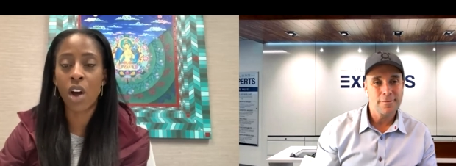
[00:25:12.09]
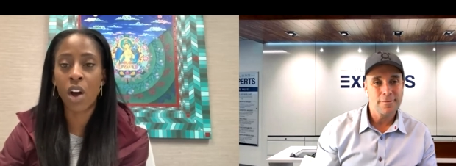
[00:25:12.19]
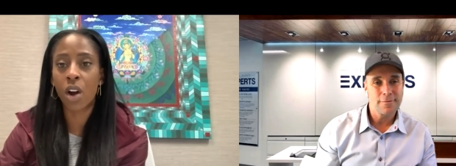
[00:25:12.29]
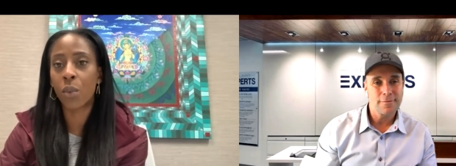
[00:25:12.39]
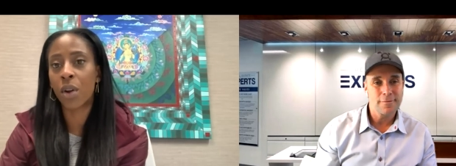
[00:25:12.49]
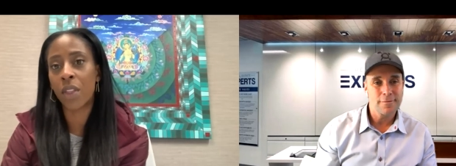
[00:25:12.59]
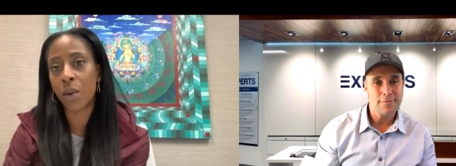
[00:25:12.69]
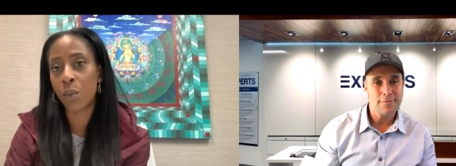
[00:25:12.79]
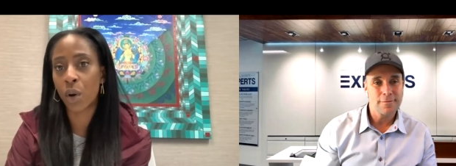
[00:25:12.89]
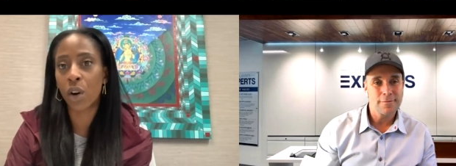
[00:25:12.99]
Speaker 1: are, where
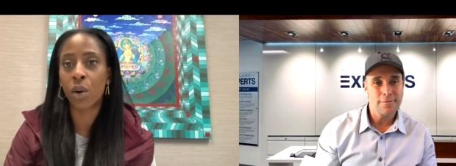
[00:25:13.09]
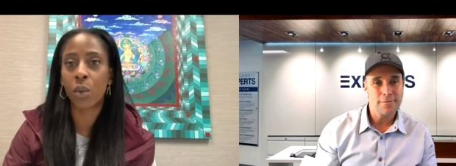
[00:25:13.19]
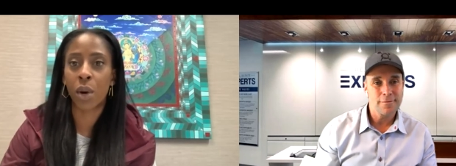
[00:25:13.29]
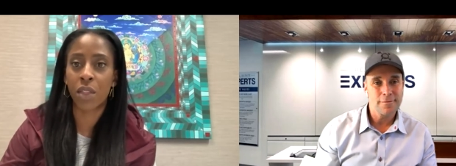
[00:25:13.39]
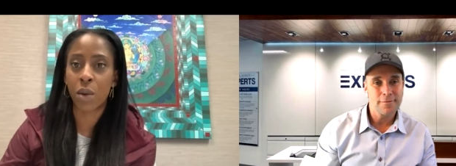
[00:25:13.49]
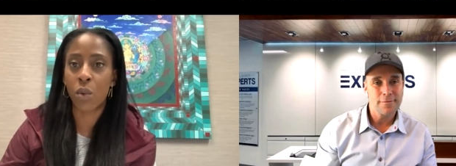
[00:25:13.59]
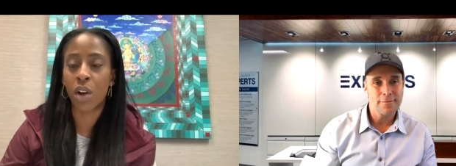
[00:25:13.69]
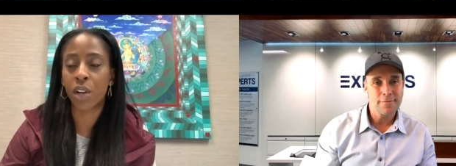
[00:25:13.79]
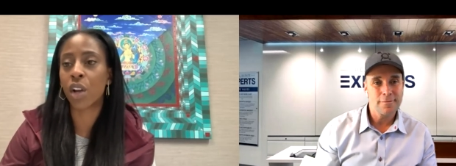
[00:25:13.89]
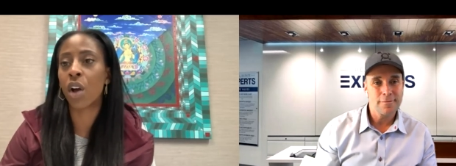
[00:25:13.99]
they were, where they
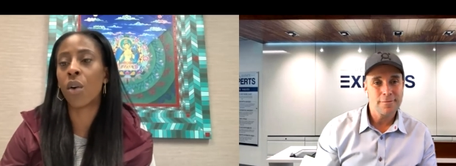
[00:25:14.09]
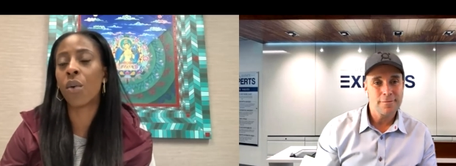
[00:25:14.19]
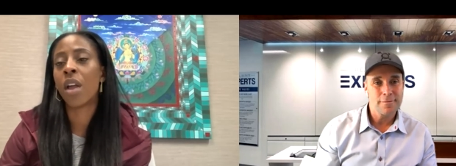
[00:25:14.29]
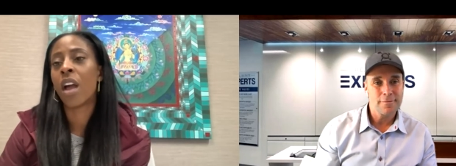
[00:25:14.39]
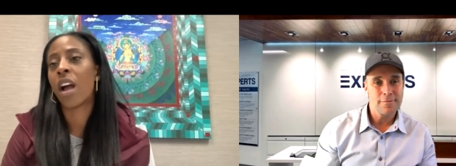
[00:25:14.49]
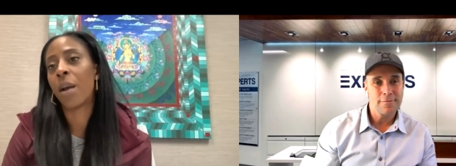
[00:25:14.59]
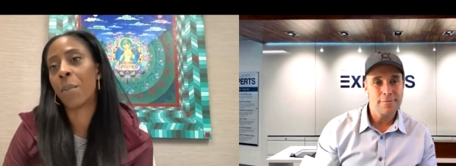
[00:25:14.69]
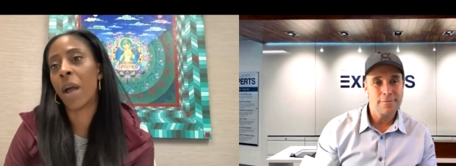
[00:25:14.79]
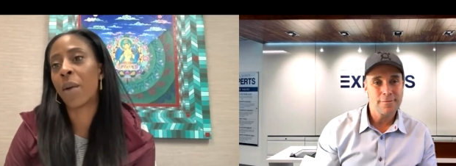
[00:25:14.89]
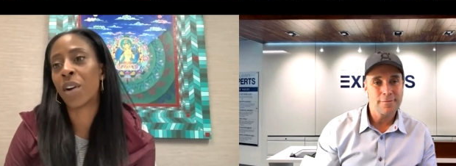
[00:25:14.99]
want to go,
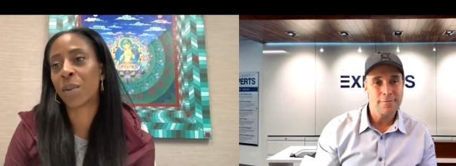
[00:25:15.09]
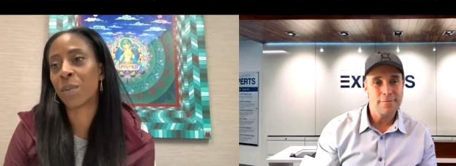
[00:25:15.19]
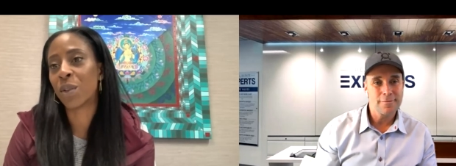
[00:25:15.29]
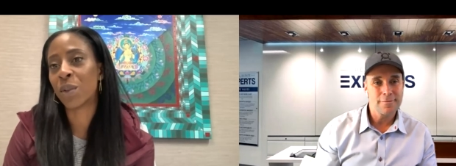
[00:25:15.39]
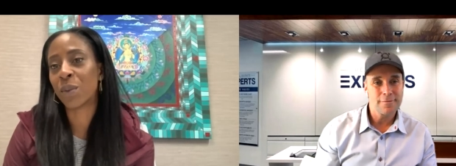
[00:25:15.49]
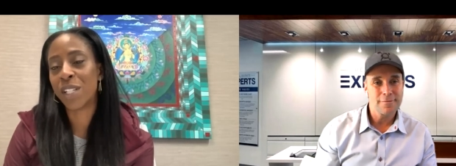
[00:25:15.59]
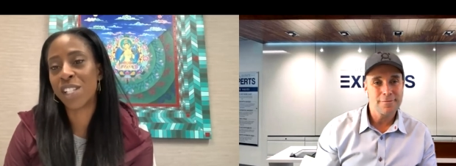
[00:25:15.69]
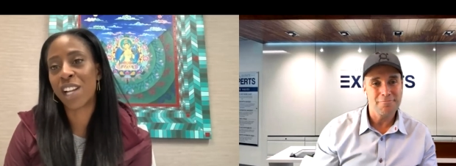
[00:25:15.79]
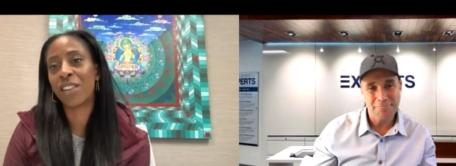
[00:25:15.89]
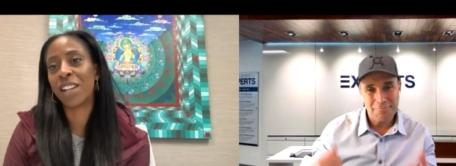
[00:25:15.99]
um, I welcome you to
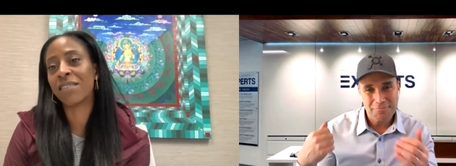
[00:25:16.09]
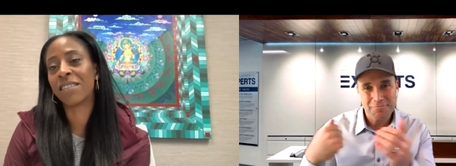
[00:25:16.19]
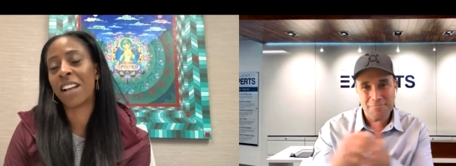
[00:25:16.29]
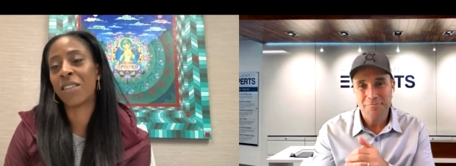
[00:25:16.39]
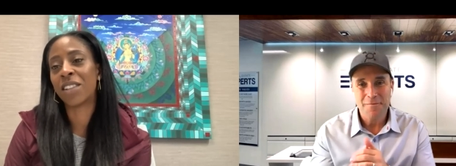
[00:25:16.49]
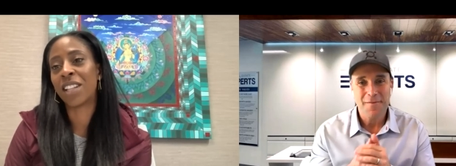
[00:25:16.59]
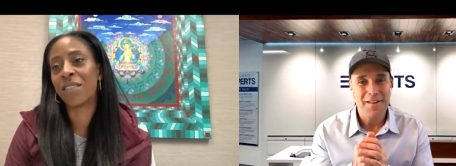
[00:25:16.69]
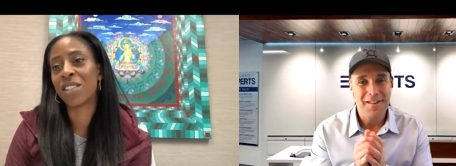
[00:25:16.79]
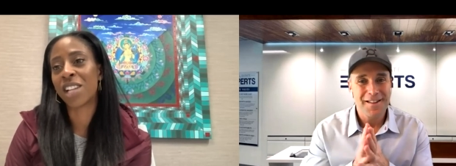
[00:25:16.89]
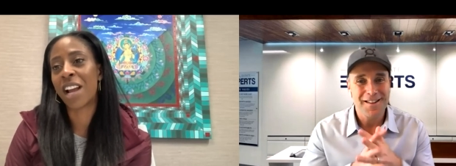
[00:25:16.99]
reach out and I would
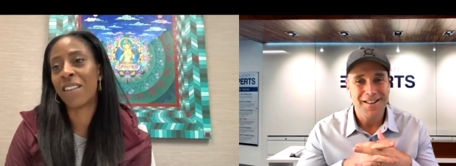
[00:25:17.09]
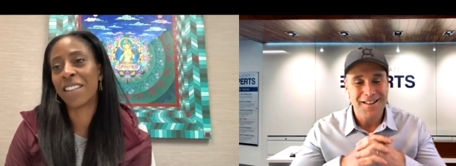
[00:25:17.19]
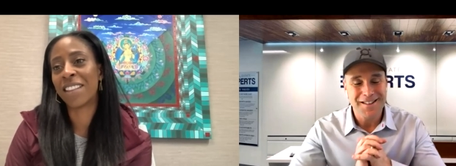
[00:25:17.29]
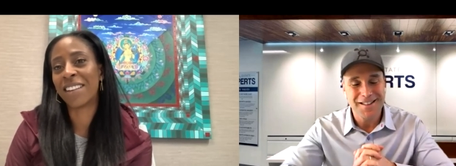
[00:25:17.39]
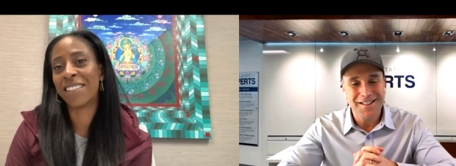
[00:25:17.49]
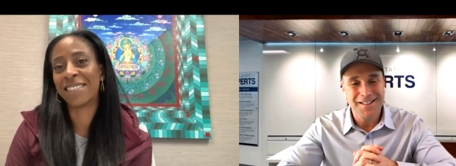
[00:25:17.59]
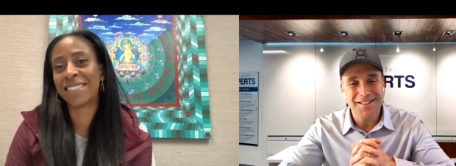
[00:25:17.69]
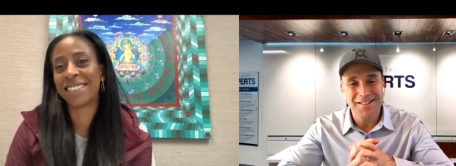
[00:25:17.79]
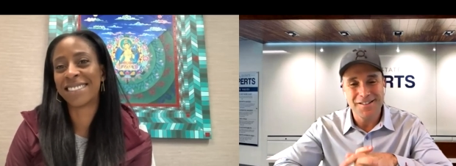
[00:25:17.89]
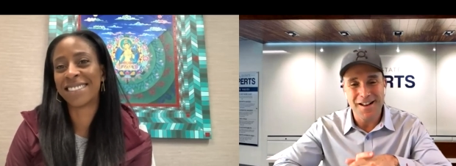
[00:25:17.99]
love to chat with you.
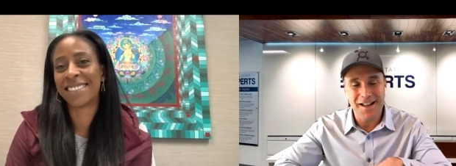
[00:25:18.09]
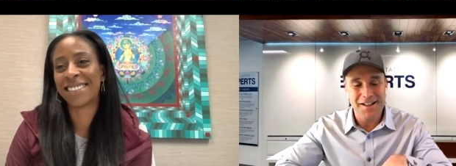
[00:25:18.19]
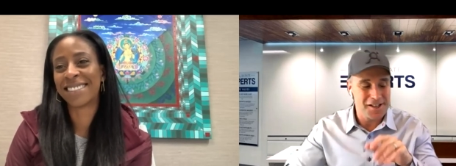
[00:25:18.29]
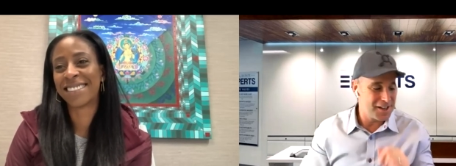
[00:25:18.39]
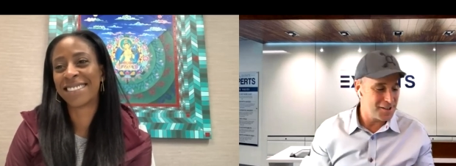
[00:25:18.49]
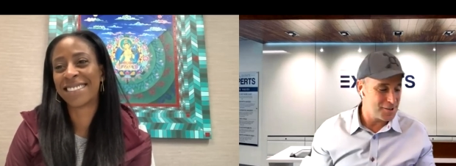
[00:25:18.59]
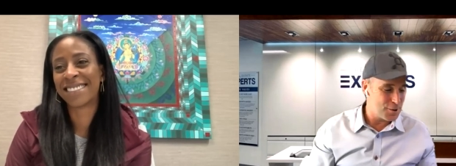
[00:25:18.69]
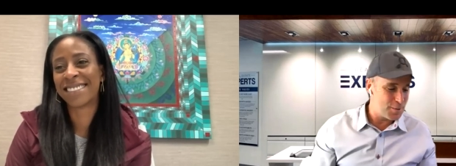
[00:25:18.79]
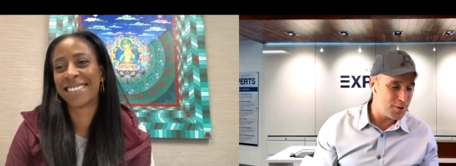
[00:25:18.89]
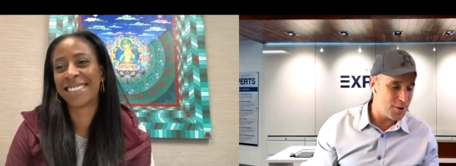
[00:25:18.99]
Speaker 2: Nneka
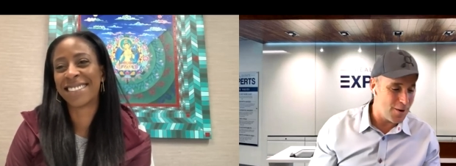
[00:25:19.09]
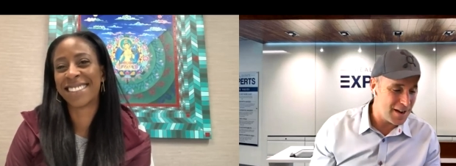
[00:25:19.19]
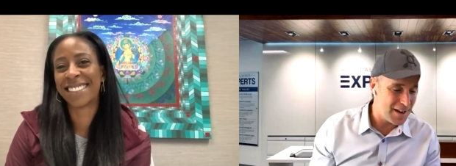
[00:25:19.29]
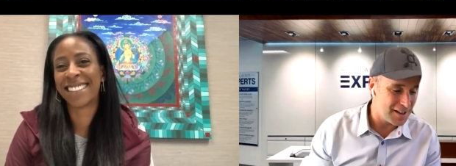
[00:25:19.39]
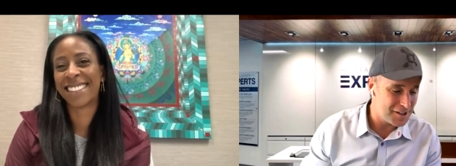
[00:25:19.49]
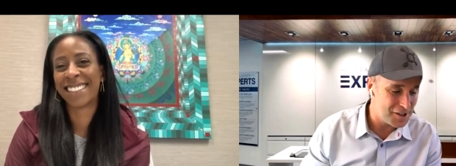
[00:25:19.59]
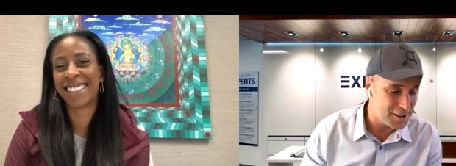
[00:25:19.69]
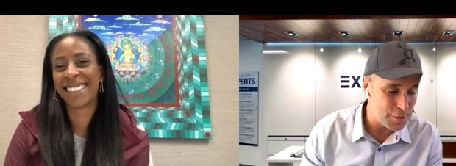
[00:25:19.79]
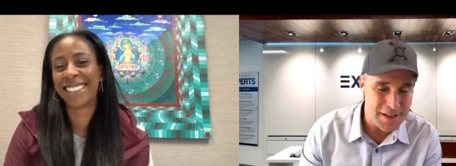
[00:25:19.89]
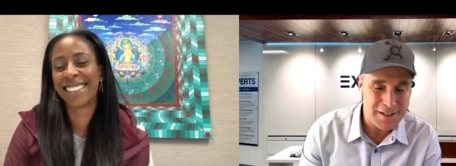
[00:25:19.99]
Jenkins Group is growing, and
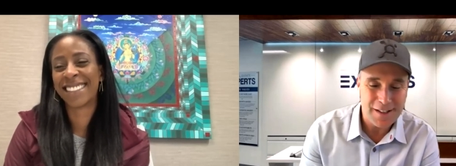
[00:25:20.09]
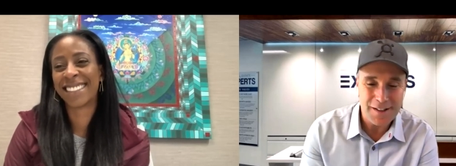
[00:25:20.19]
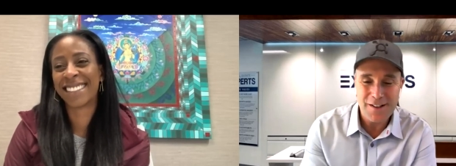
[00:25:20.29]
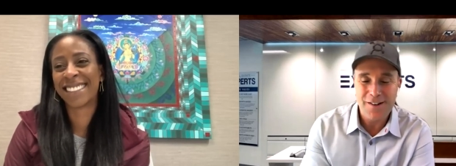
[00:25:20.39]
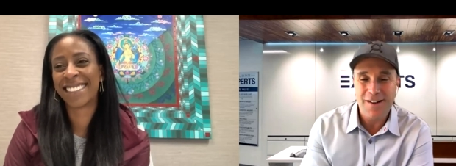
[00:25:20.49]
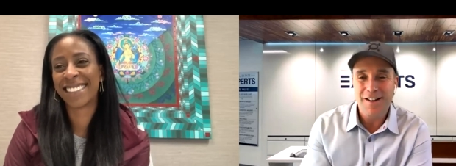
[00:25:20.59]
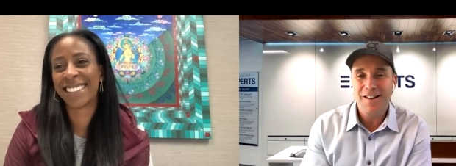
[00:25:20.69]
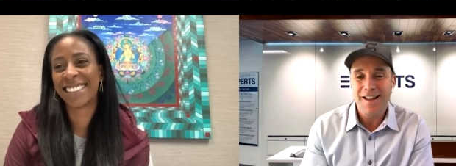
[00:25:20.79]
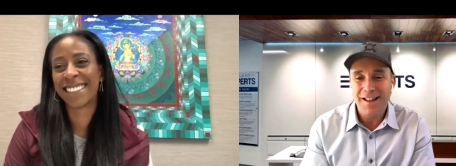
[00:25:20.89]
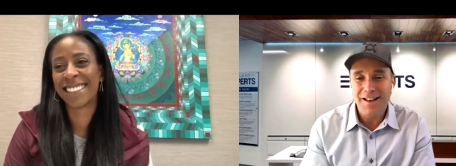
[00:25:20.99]
she's an amazing leader,
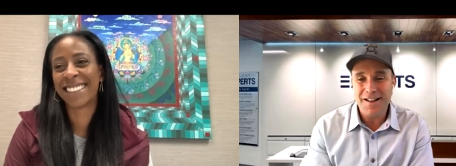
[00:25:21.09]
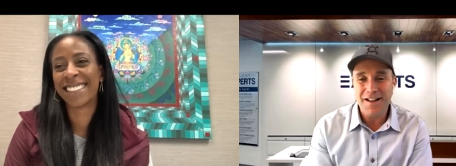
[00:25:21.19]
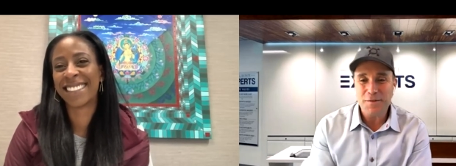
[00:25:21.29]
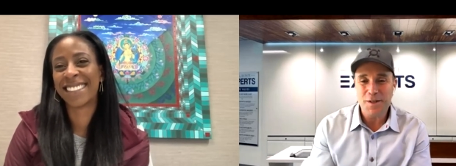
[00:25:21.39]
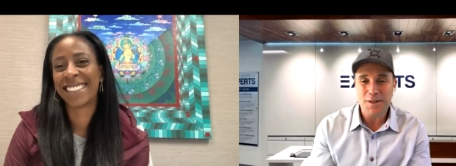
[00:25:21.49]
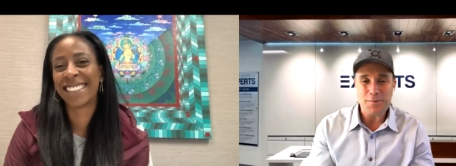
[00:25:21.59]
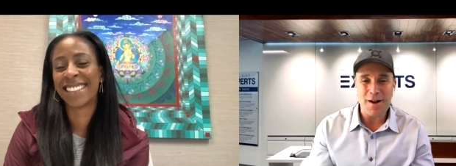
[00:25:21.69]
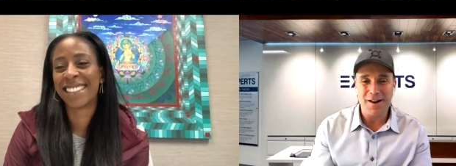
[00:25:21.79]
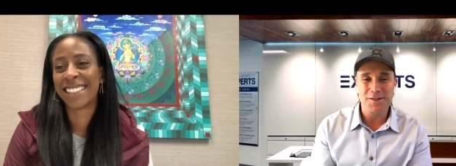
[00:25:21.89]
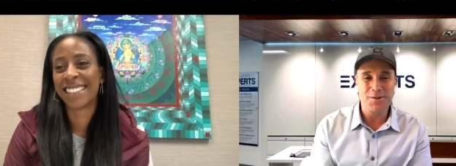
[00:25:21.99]
and and uh, she
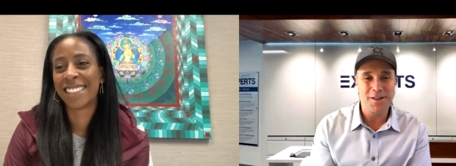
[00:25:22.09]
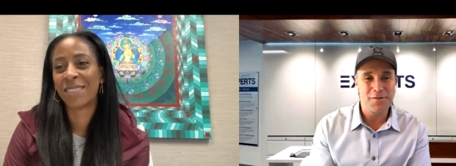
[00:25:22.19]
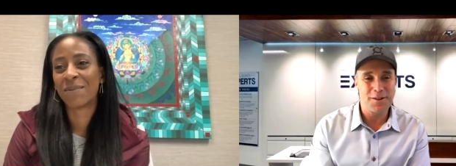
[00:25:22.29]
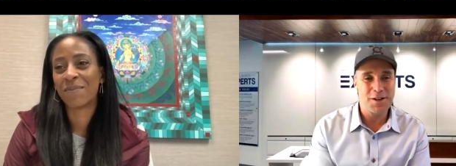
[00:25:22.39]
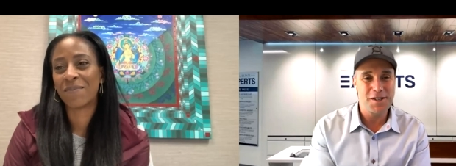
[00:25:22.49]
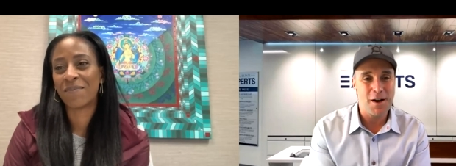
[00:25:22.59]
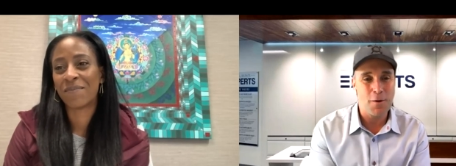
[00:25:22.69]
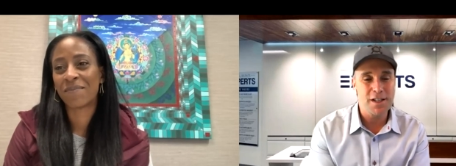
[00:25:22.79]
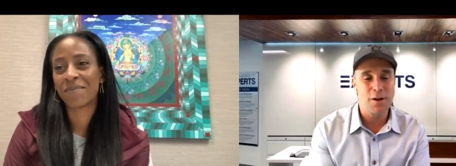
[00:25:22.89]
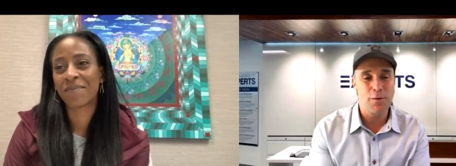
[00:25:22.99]
inspires you. Definitely
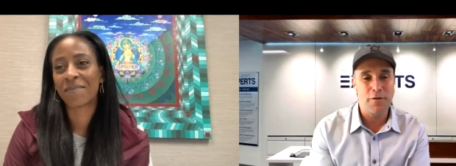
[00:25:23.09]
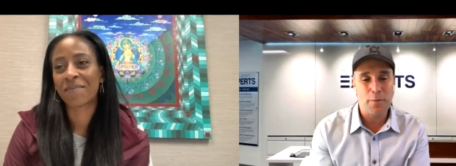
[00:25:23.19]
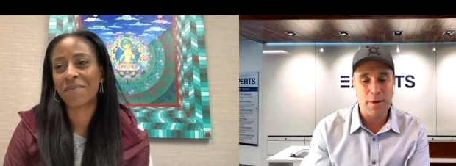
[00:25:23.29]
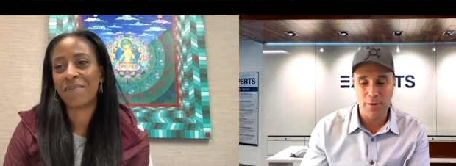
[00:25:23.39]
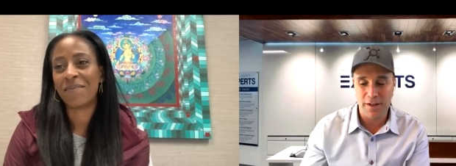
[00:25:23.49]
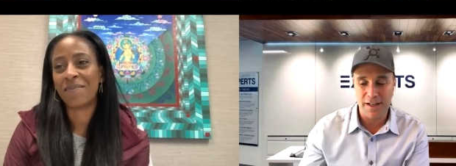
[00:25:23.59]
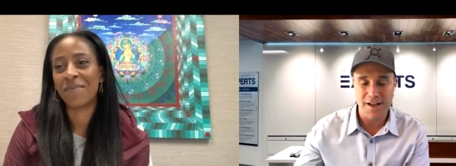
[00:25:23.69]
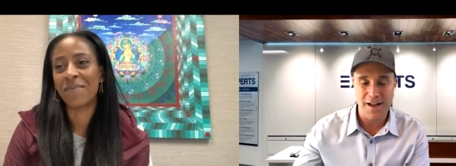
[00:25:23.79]
reach out. What's a good way for people to get in